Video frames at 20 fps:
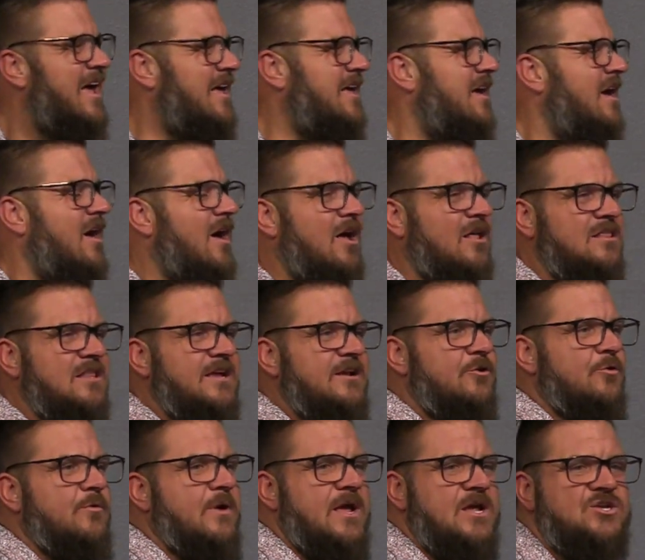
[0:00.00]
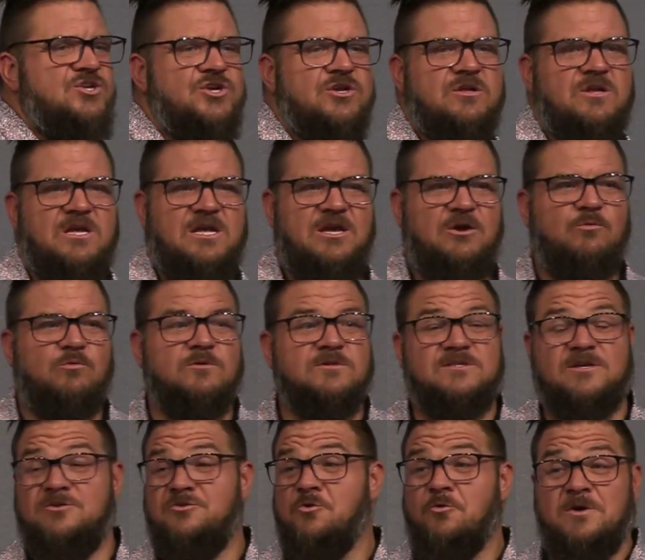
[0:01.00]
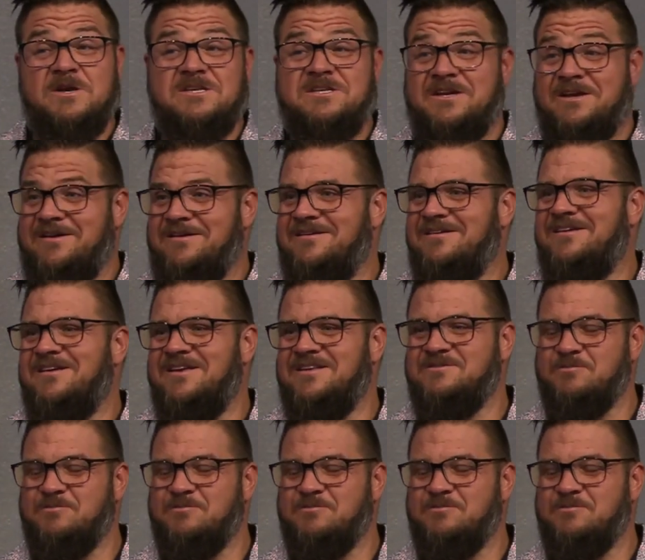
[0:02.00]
yeah, alliteration equals anointing is